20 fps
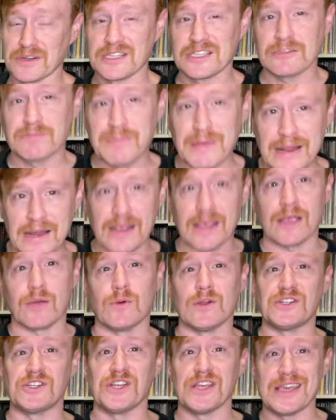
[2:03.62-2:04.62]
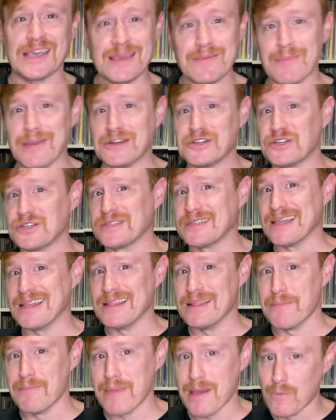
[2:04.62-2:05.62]
spinning, which he mentions
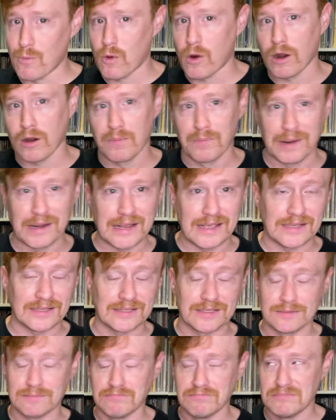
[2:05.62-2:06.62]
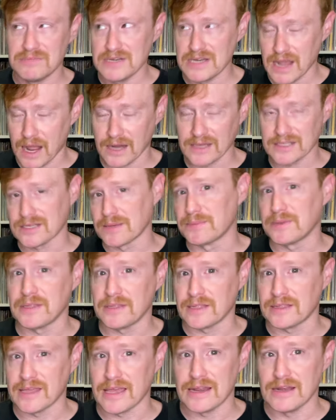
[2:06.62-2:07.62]
in the memoir, but is not something
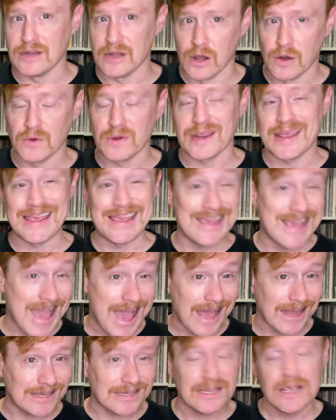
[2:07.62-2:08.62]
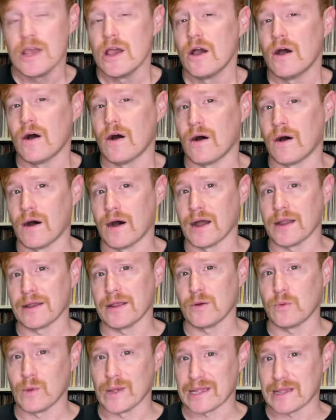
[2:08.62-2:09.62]
that they note yet on
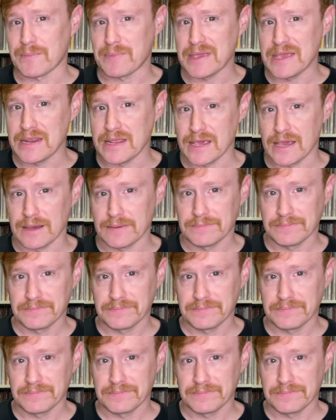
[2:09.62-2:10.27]
Wikipedia.